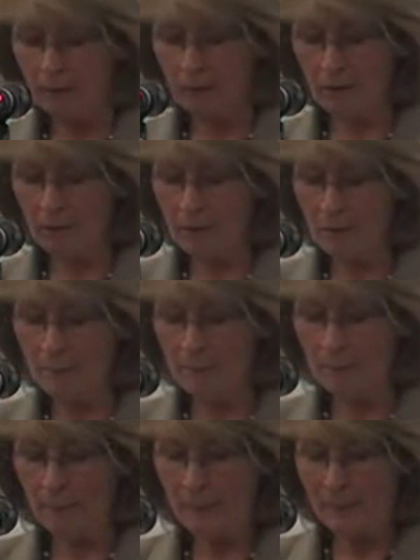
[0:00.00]

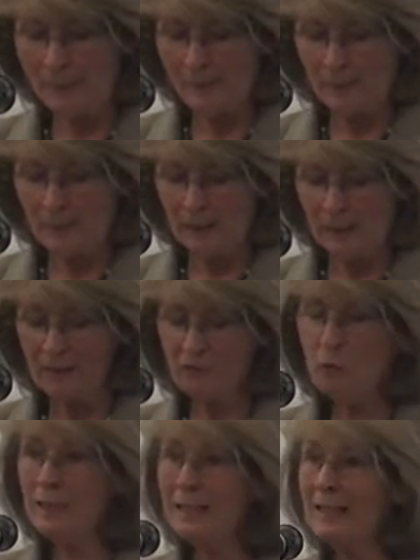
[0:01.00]

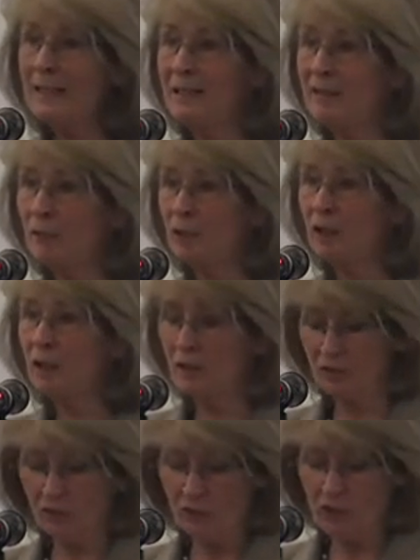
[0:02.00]
And really it never
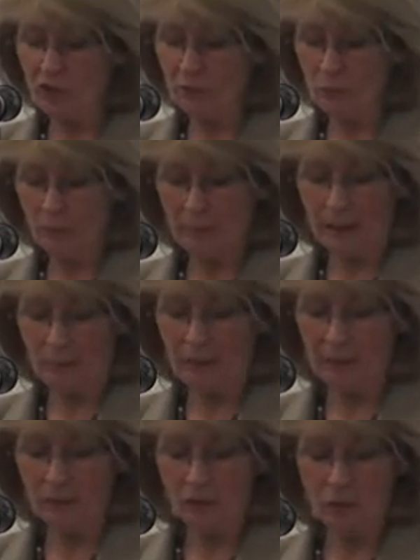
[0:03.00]
occurred to the general
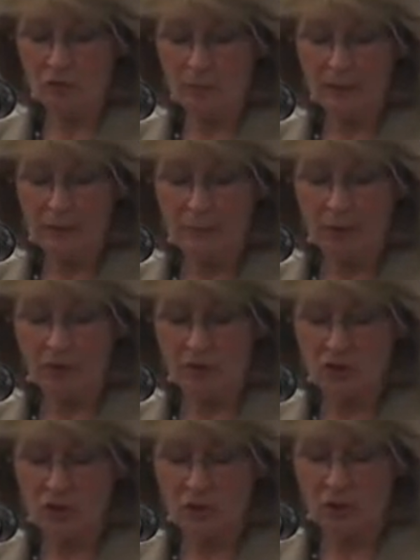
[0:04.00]
public, nor to many
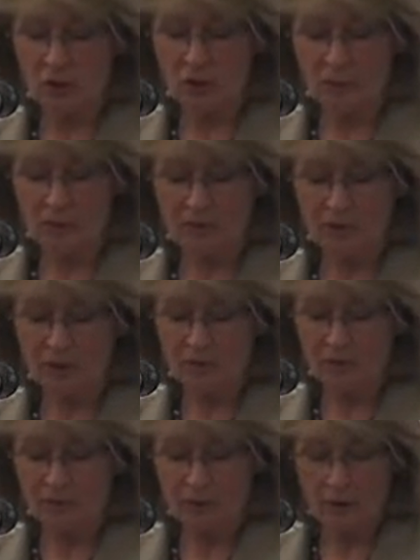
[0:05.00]
politicians and
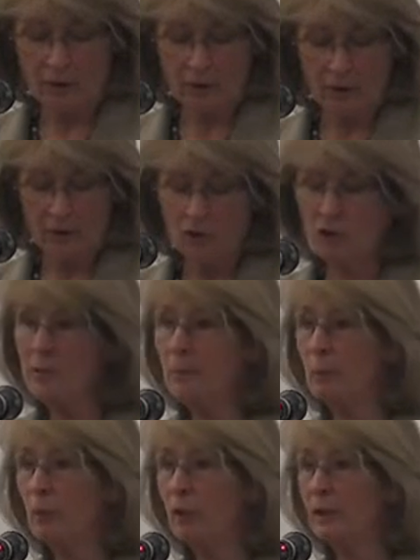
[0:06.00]
commentators, that
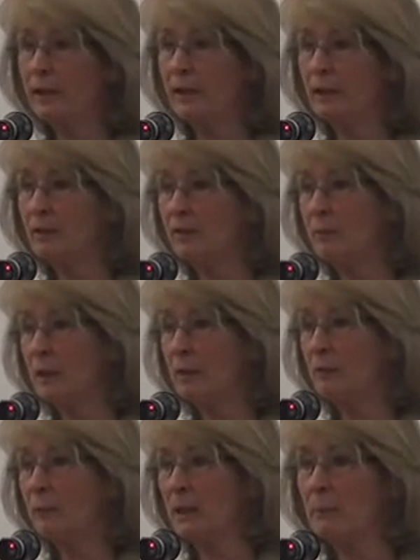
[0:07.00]
treatment working didn't
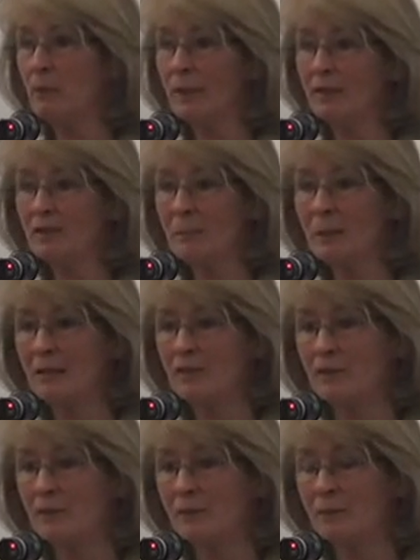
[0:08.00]
mean people getting
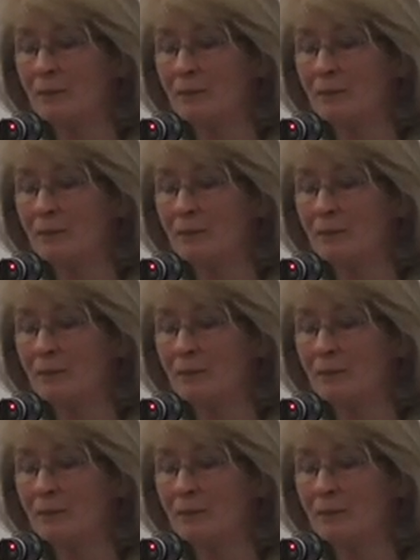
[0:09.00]
better.